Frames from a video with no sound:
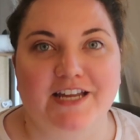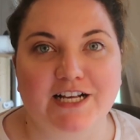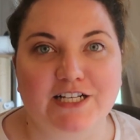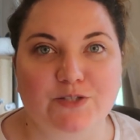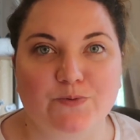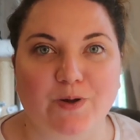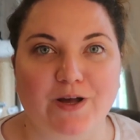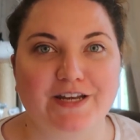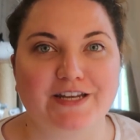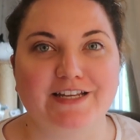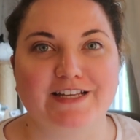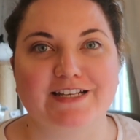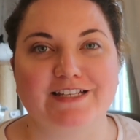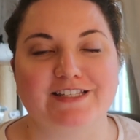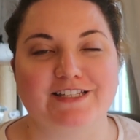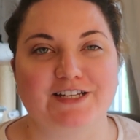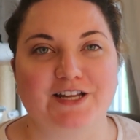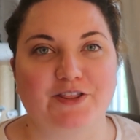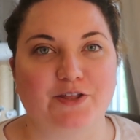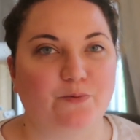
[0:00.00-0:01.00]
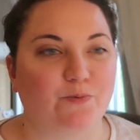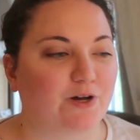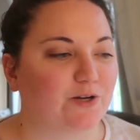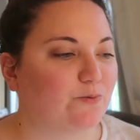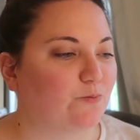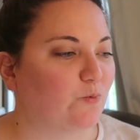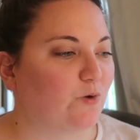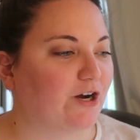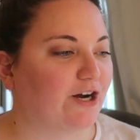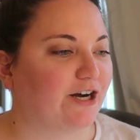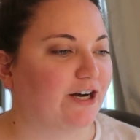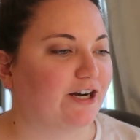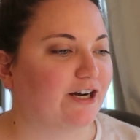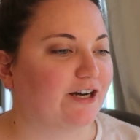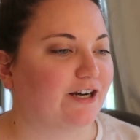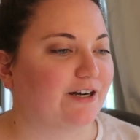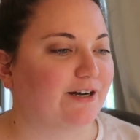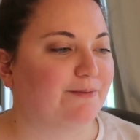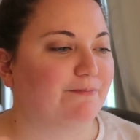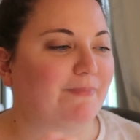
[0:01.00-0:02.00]
The next one is another one
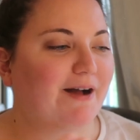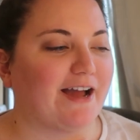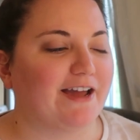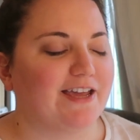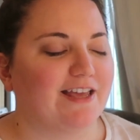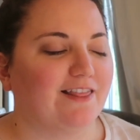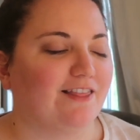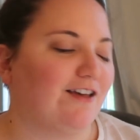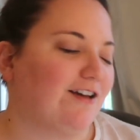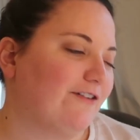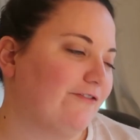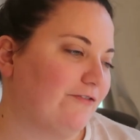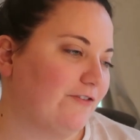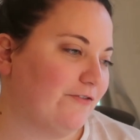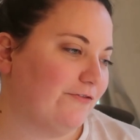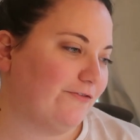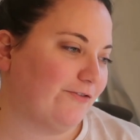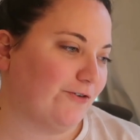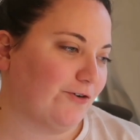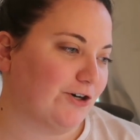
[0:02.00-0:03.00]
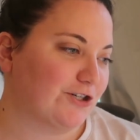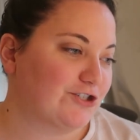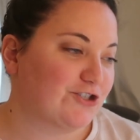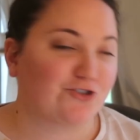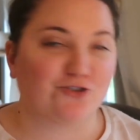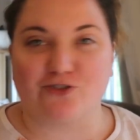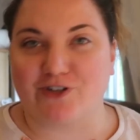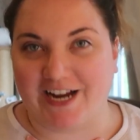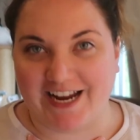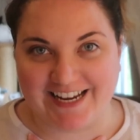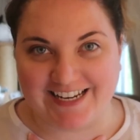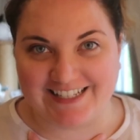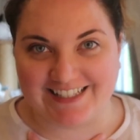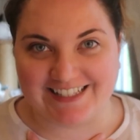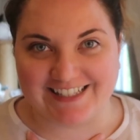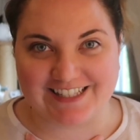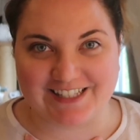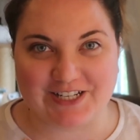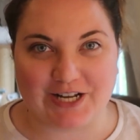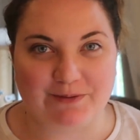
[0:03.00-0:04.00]
where my love for
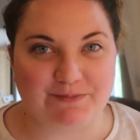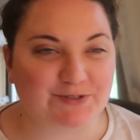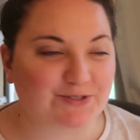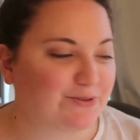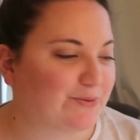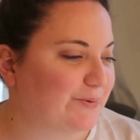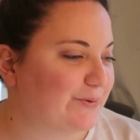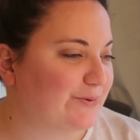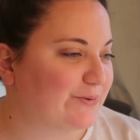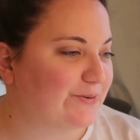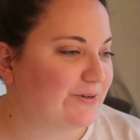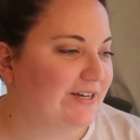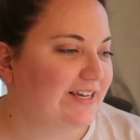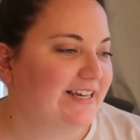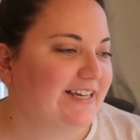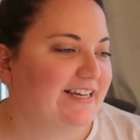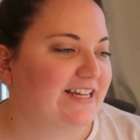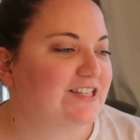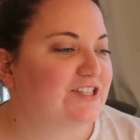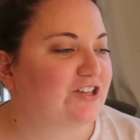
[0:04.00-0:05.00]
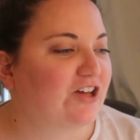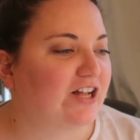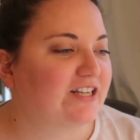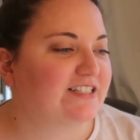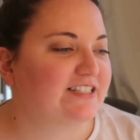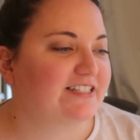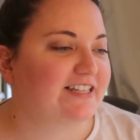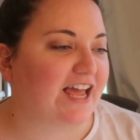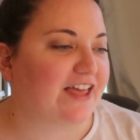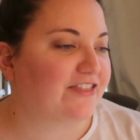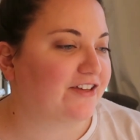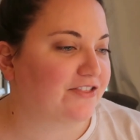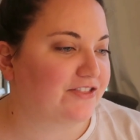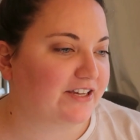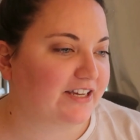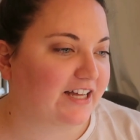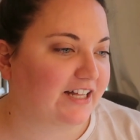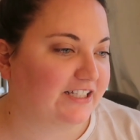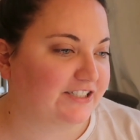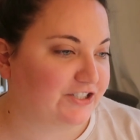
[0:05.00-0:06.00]
trains comes through. It's called Death on
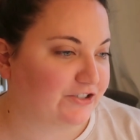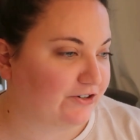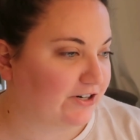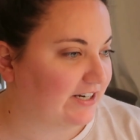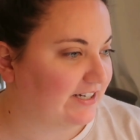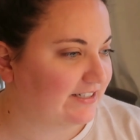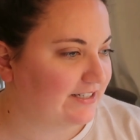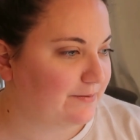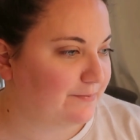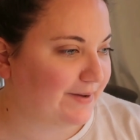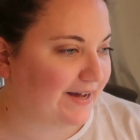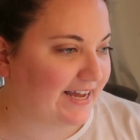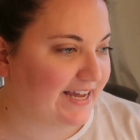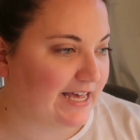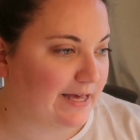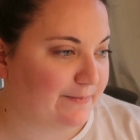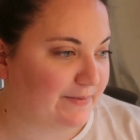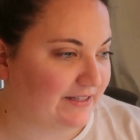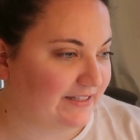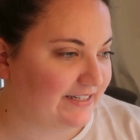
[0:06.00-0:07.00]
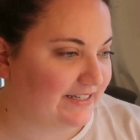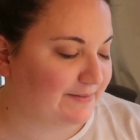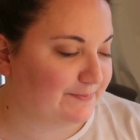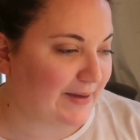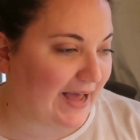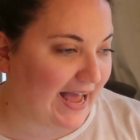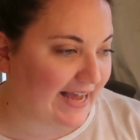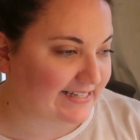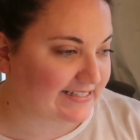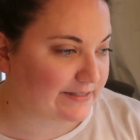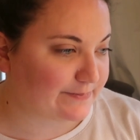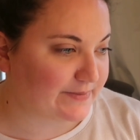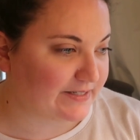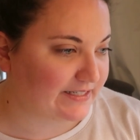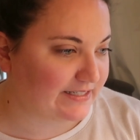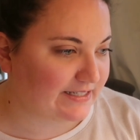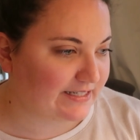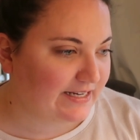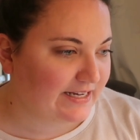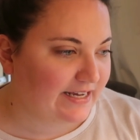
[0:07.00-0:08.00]
the Caldera by Emily
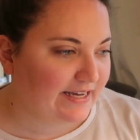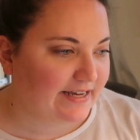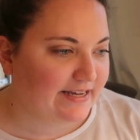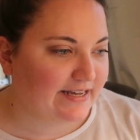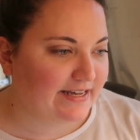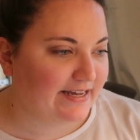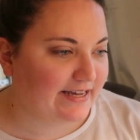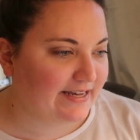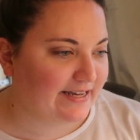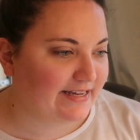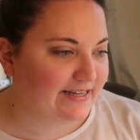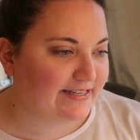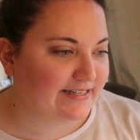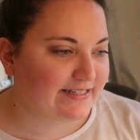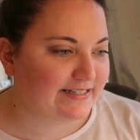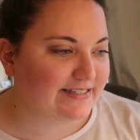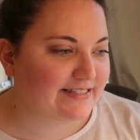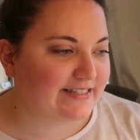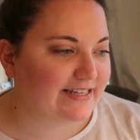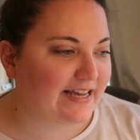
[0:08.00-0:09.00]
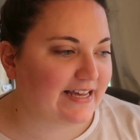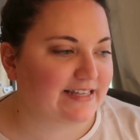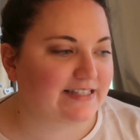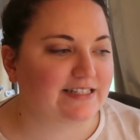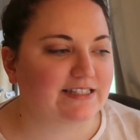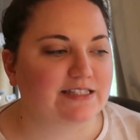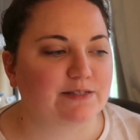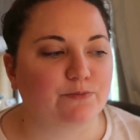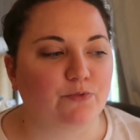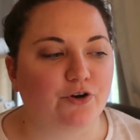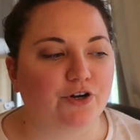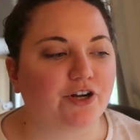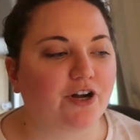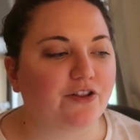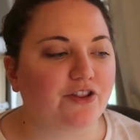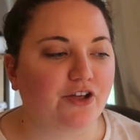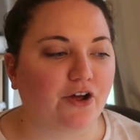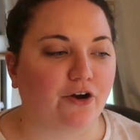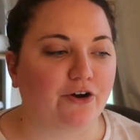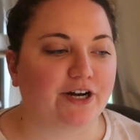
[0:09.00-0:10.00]
Paxman, and it says it's murder
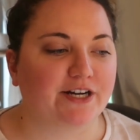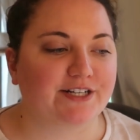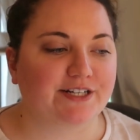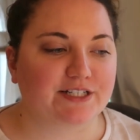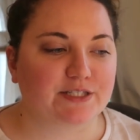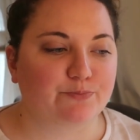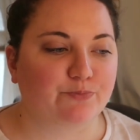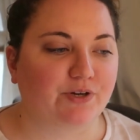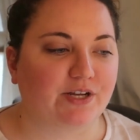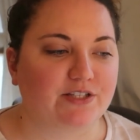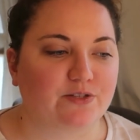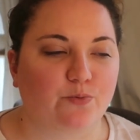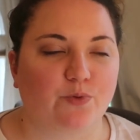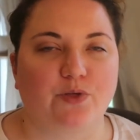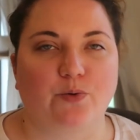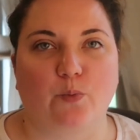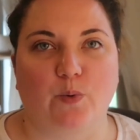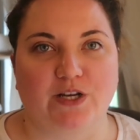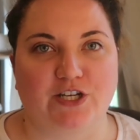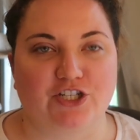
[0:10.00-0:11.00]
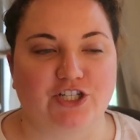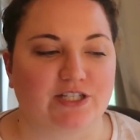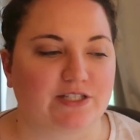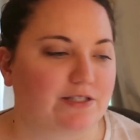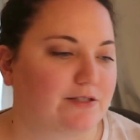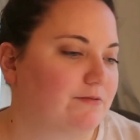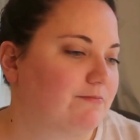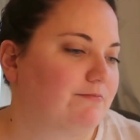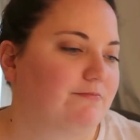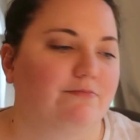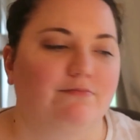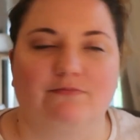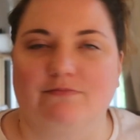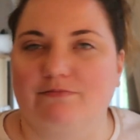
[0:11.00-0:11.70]
on the Orient Express with witches.